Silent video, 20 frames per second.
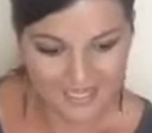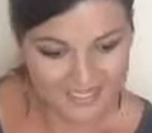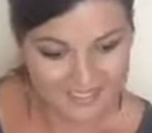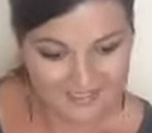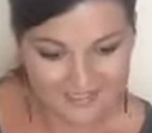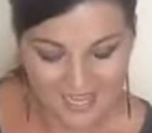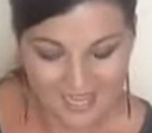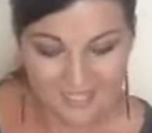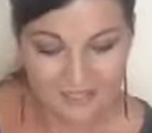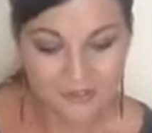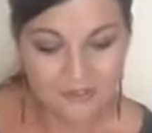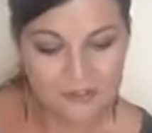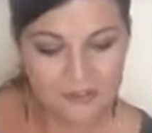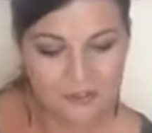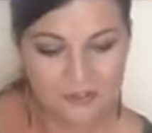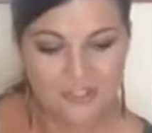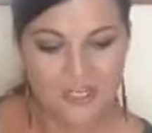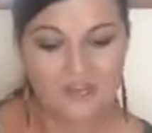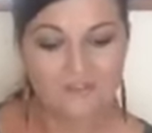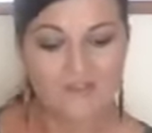Thank you,
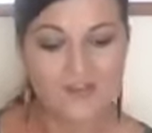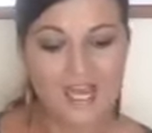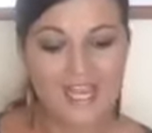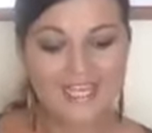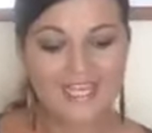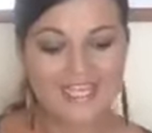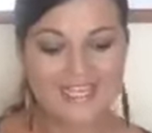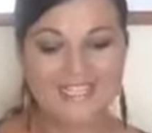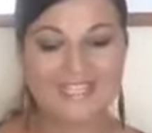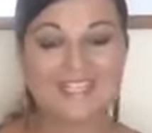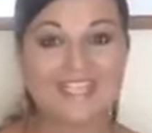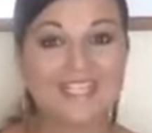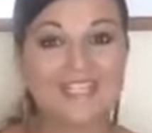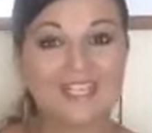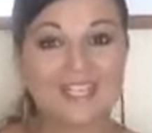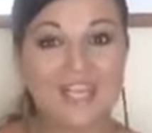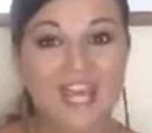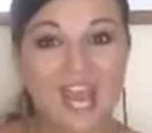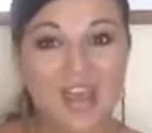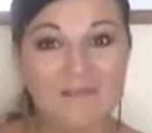József. I can see the
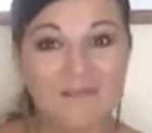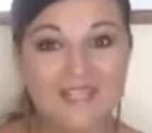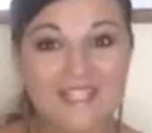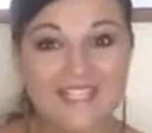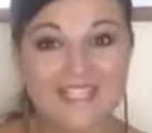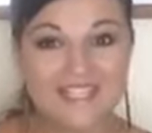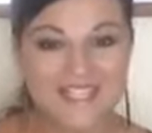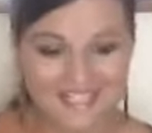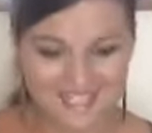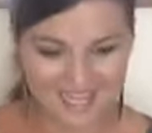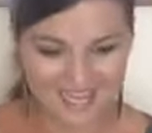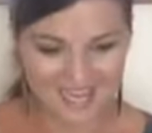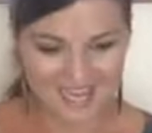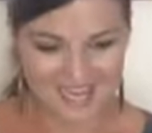comments.